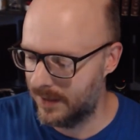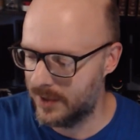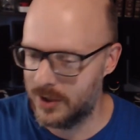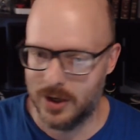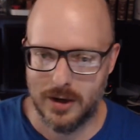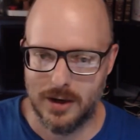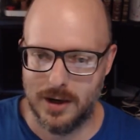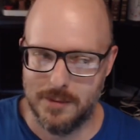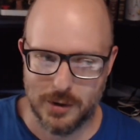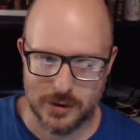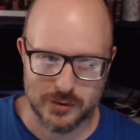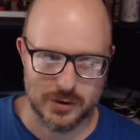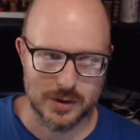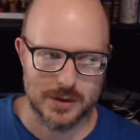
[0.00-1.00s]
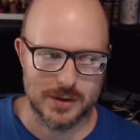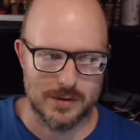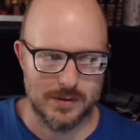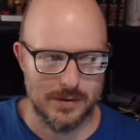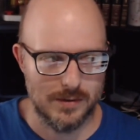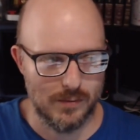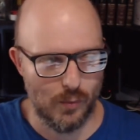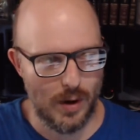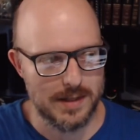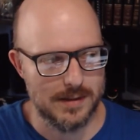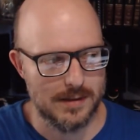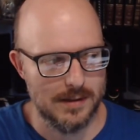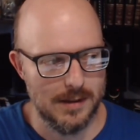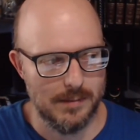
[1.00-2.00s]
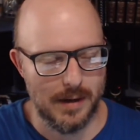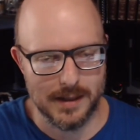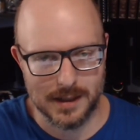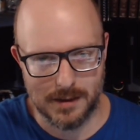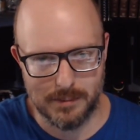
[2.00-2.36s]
I'm not just wasting your money.